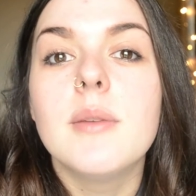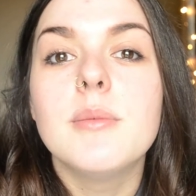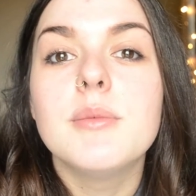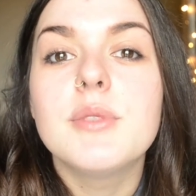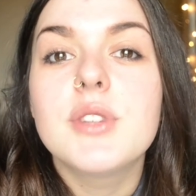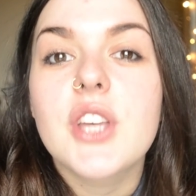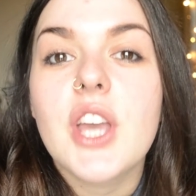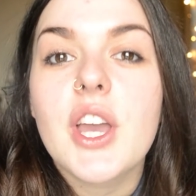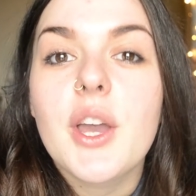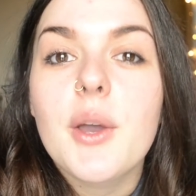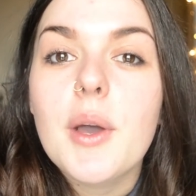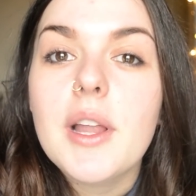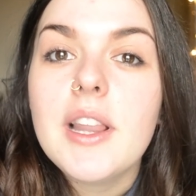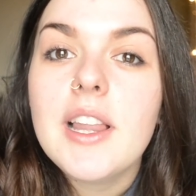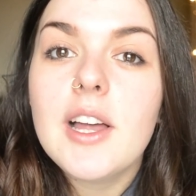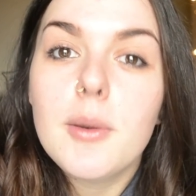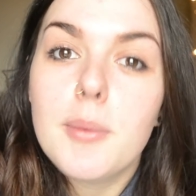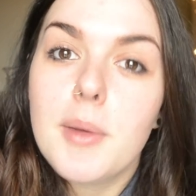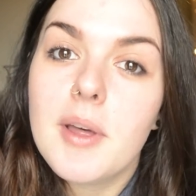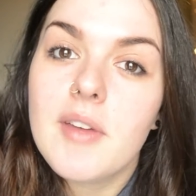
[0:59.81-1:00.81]
To go a
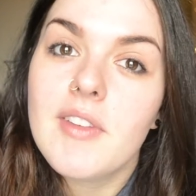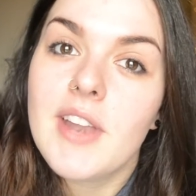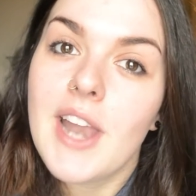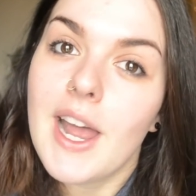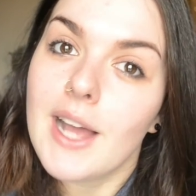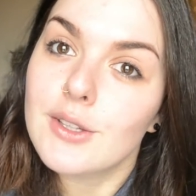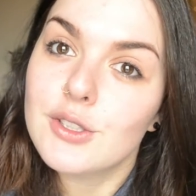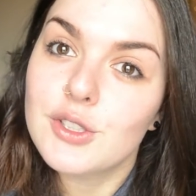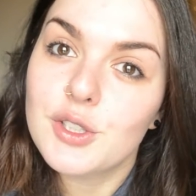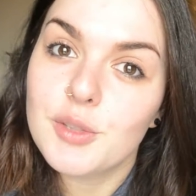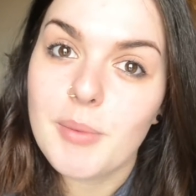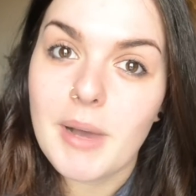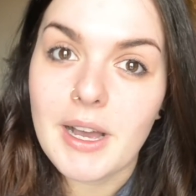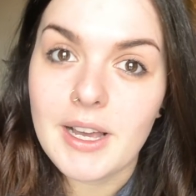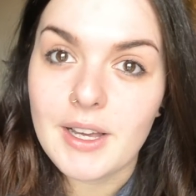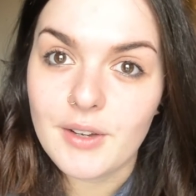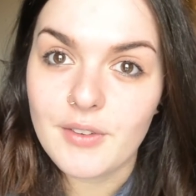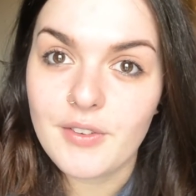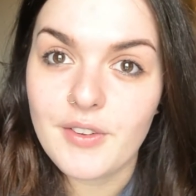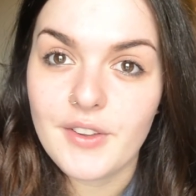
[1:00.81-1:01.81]
little bit of an extra
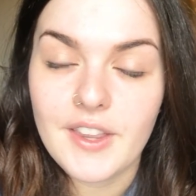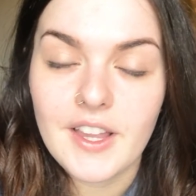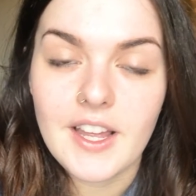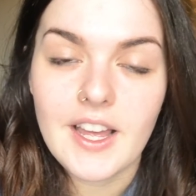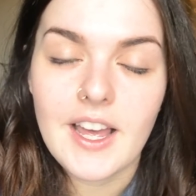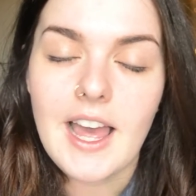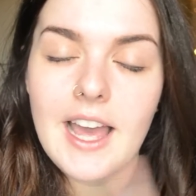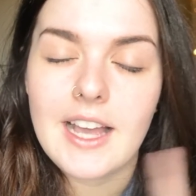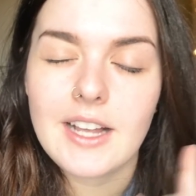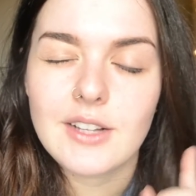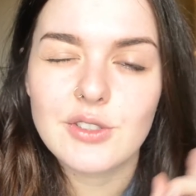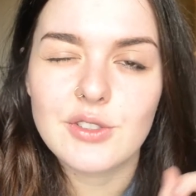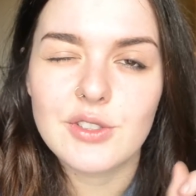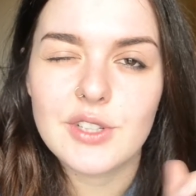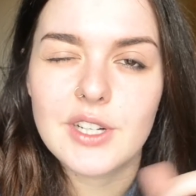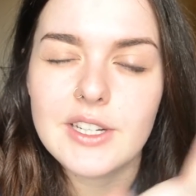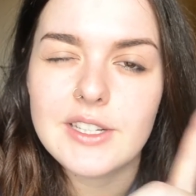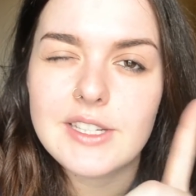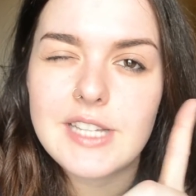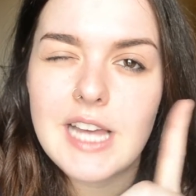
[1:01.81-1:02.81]
mile for the extra
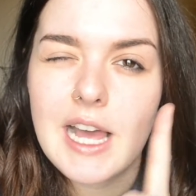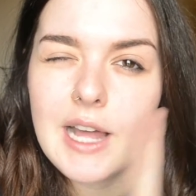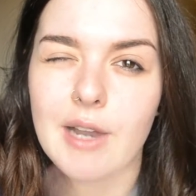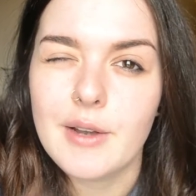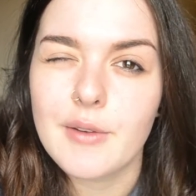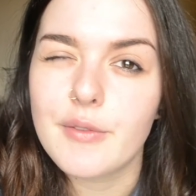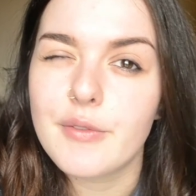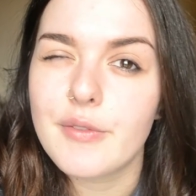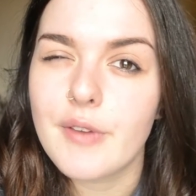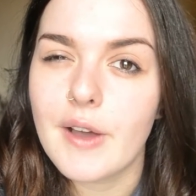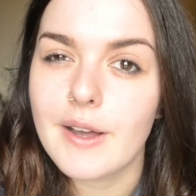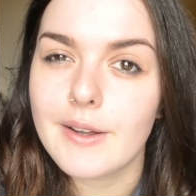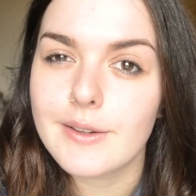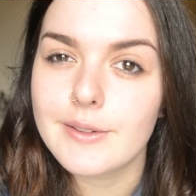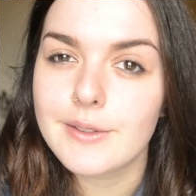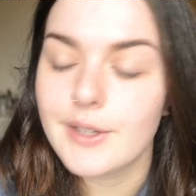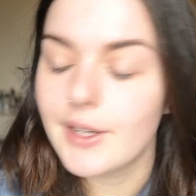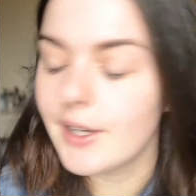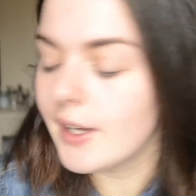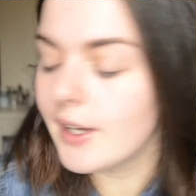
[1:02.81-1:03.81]
tan factor,